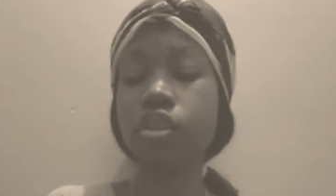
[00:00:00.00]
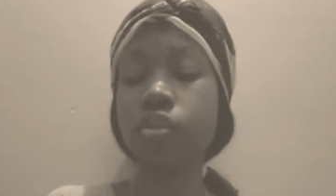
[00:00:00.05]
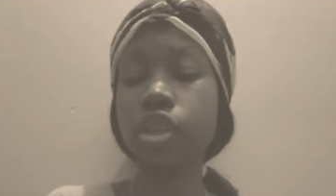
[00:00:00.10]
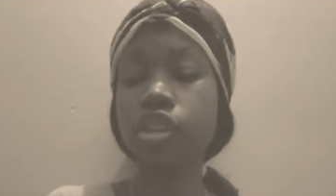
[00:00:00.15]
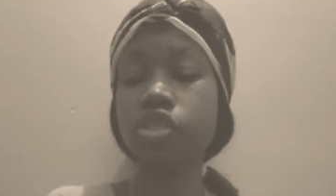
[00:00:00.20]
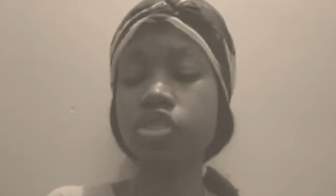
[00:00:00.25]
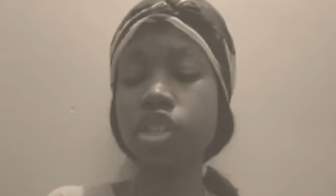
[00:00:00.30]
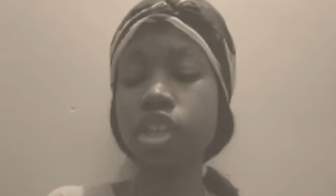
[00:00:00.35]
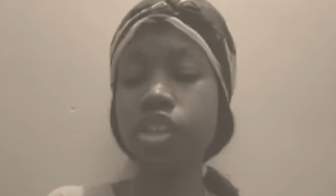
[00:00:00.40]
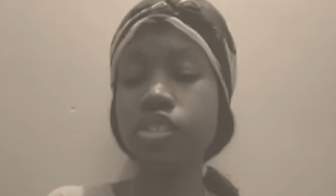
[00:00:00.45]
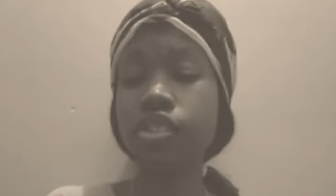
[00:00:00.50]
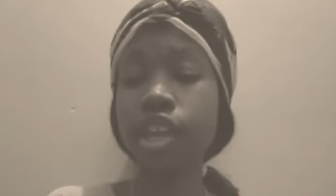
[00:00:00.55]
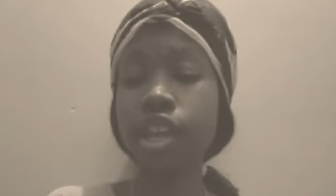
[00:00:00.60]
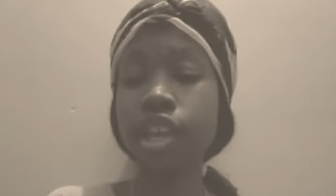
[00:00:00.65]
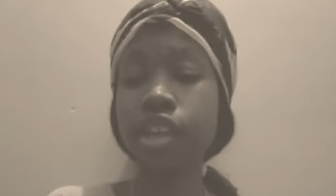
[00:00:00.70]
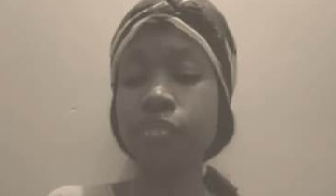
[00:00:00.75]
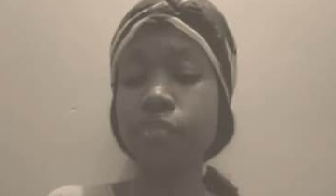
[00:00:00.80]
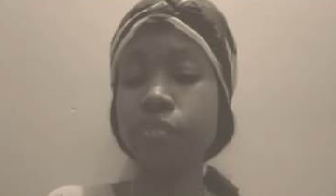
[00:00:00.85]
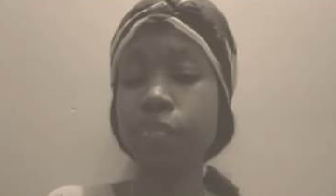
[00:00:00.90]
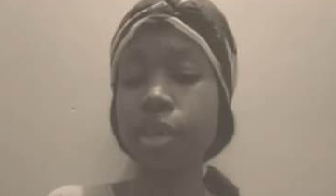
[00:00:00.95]
question that's
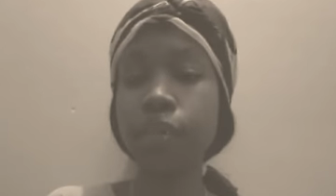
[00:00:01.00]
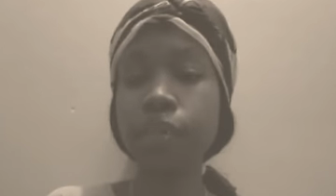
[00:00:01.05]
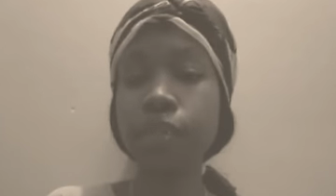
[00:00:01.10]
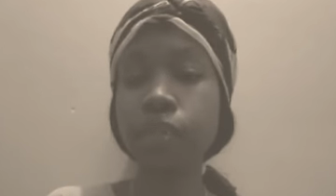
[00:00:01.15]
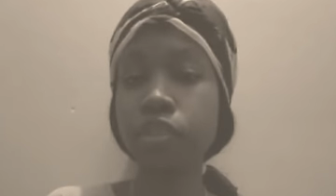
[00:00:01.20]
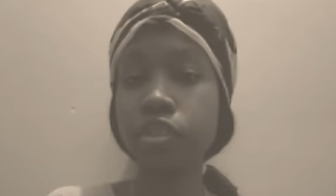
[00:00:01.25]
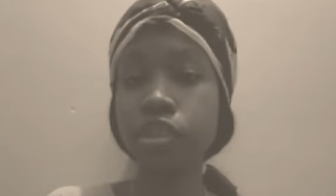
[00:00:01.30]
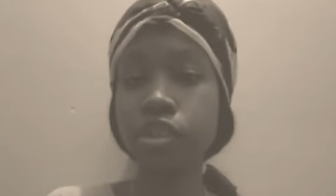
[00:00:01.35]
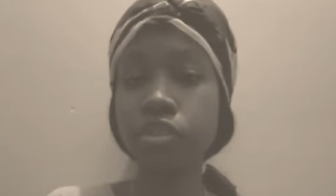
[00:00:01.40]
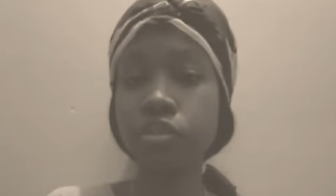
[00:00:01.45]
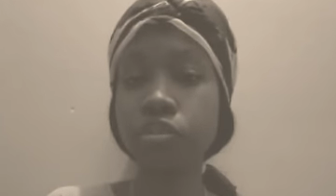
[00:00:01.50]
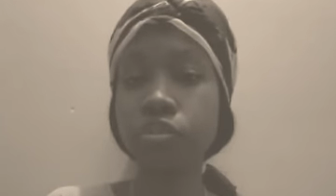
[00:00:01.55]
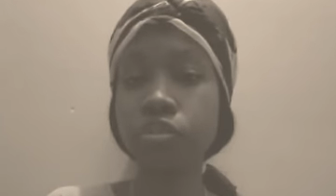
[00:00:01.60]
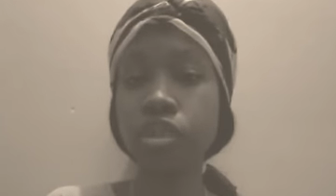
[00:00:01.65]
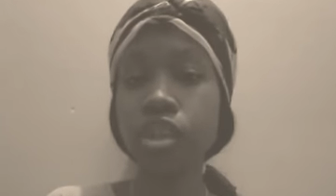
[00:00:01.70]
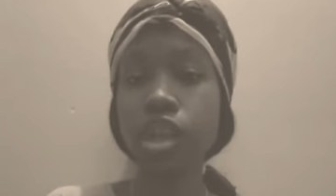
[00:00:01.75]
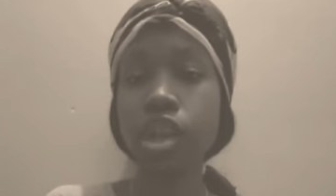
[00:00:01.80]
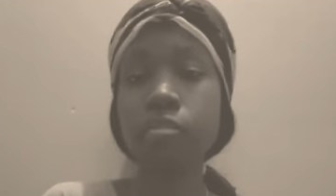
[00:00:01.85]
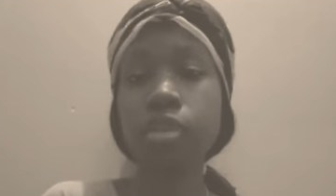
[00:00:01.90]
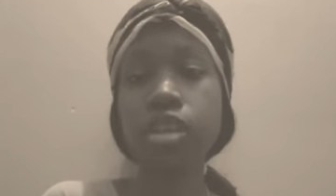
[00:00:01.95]
not meant for you.
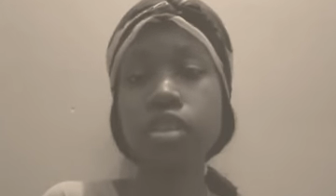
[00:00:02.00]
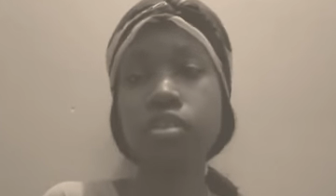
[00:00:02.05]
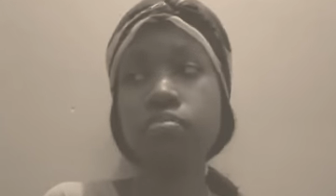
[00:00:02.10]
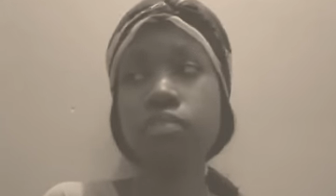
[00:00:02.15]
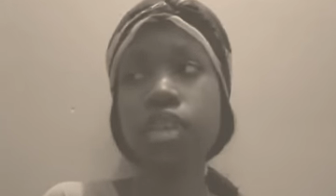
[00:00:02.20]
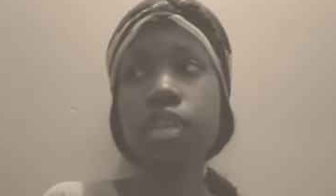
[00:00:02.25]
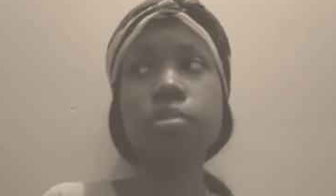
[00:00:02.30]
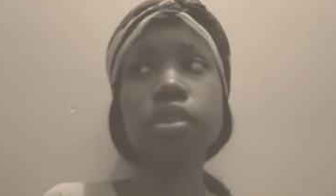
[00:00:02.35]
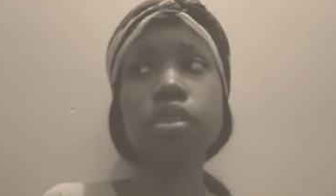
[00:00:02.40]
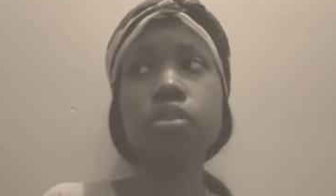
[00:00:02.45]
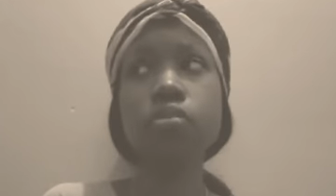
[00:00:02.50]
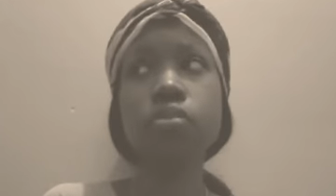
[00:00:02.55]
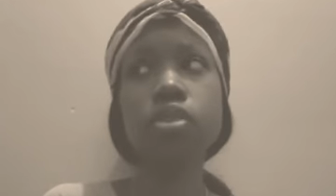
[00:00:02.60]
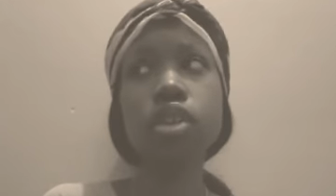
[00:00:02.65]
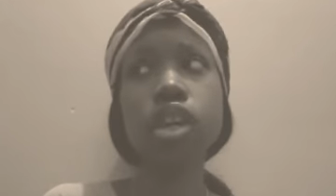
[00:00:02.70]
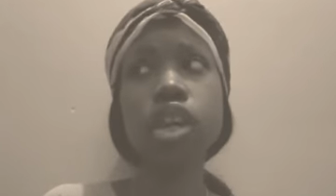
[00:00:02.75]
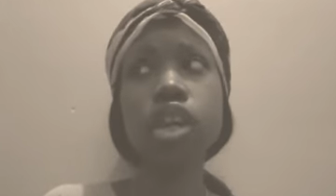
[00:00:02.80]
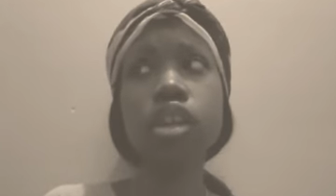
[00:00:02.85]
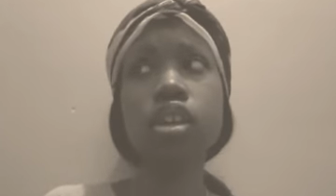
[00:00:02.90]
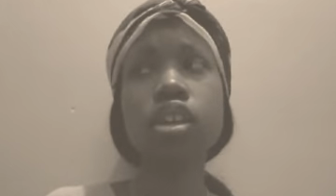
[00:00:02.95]
I mean, maybe you
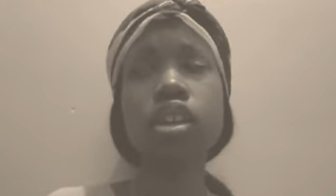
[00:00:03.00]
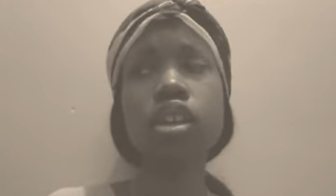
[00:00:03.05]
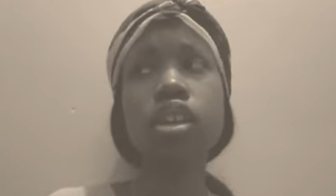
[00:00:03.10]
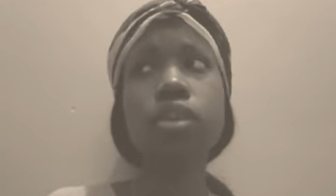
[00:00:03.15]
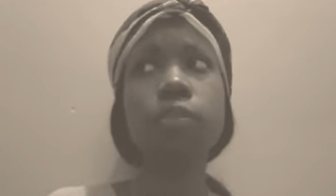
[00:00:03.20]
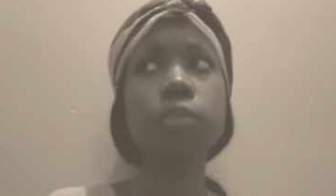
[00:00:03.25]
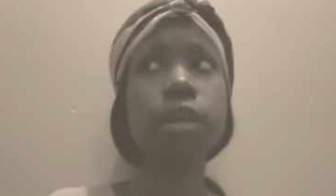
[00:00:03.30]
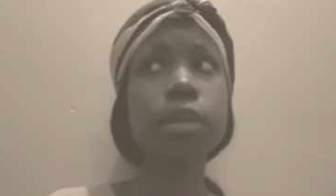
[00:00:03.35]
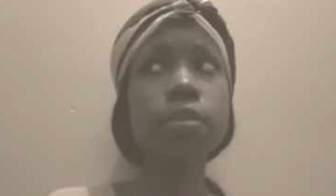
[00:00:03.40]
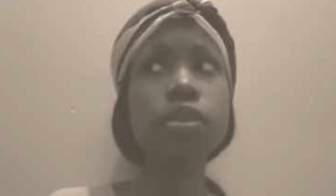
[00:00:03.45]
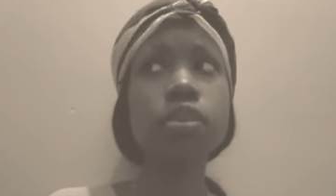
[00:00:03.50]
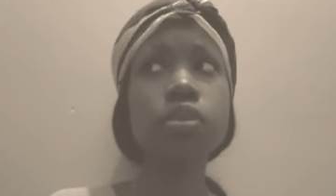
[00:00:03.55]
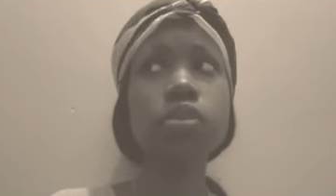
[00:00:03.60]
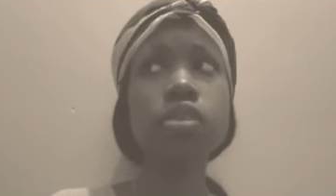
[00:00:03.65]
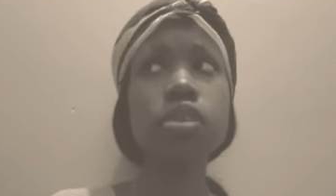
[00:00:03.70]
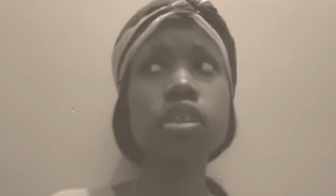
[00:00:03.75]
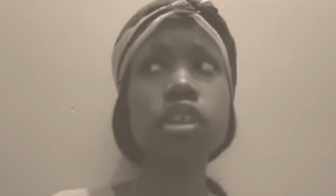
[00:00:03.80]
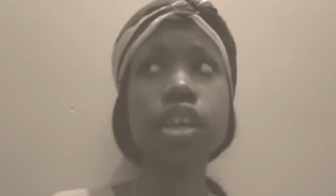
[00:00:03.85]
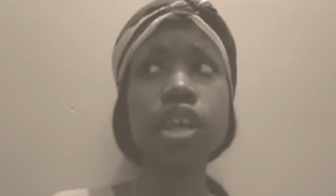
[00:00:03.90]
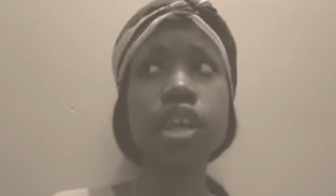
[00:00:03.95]
okay, maybe you
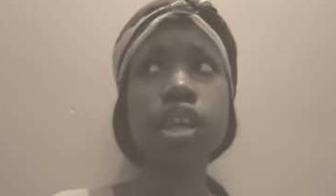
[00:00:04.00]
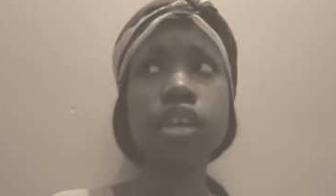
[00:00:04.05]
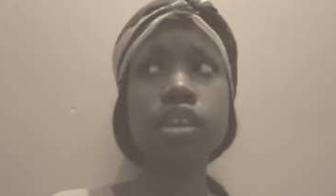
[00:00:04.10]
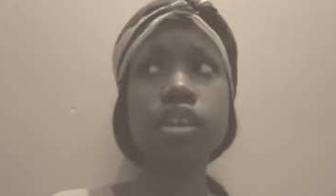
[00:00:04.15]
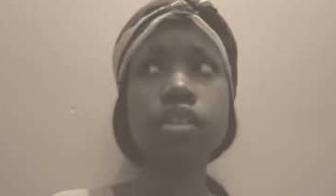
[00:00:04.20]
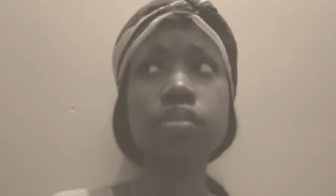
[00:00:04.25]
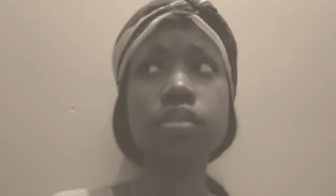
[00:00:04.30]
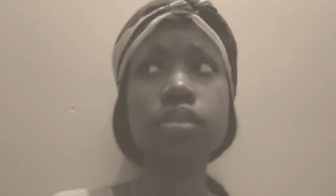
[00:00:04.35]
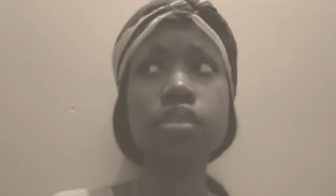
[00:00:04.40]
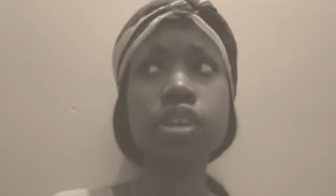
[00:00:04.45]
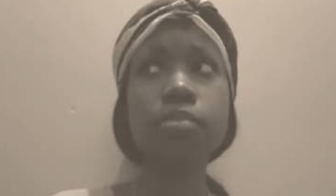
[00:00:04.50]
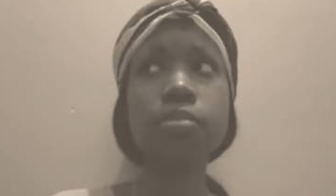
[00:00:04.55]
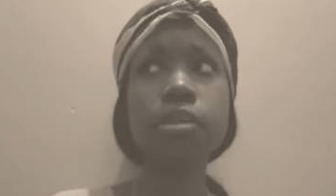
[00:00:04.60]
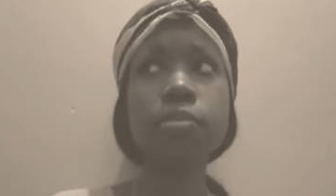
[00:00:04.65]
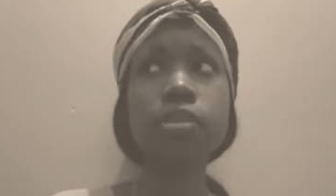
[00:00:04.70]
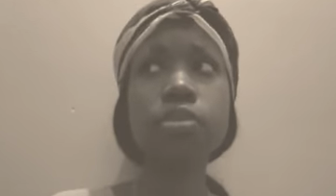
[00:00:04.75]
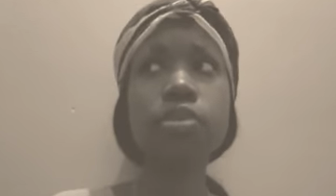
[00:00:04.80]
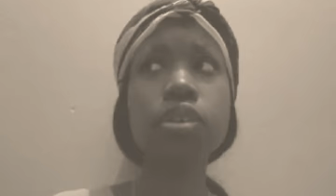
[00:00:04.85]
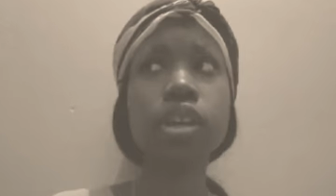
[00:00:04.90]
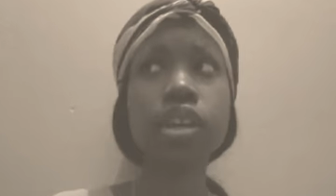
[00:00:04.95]
could act okay,
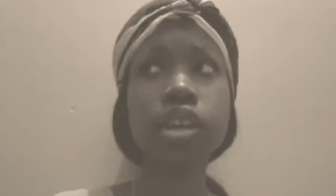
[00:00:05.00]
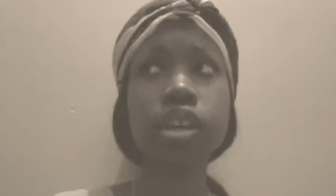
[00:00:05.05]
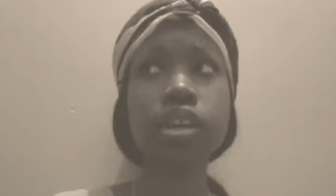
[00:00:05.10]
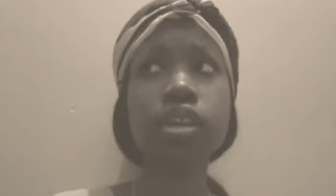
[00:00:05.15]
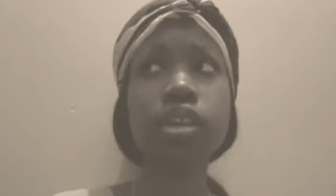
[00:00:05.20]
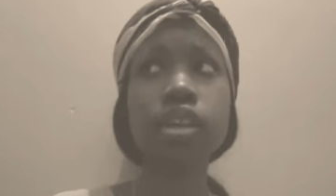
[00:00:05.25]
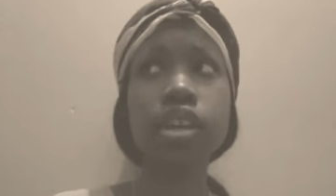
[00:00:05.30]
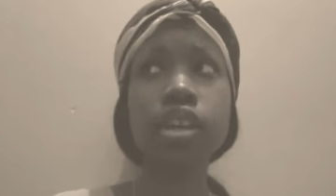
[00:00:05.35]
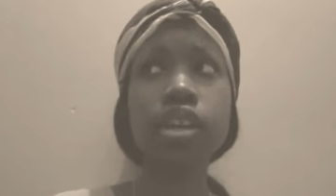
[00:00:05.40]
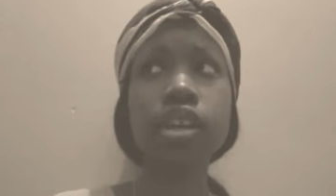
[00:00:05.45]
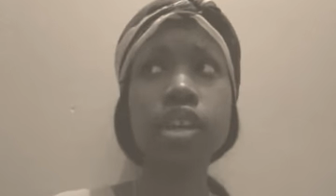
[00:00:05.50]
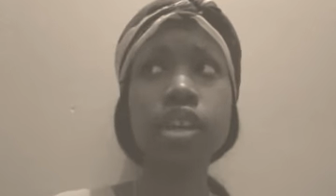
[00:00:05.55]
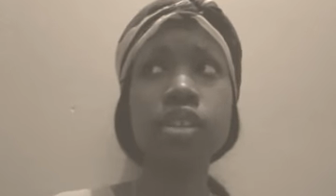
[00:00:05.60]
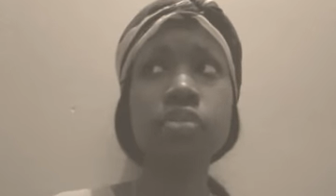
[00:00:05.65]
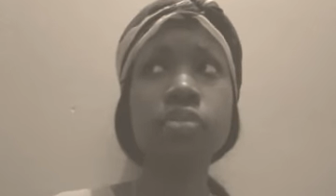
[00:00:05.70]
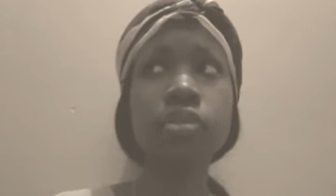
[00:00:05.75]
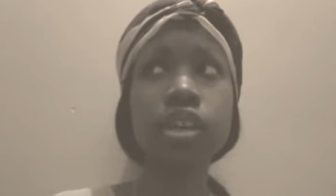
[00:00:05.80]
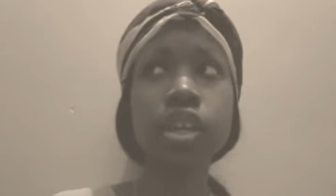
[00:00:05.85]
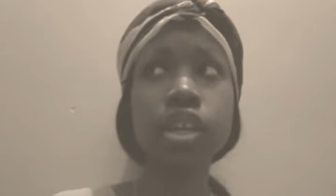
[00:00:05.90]
maybe you could act like help and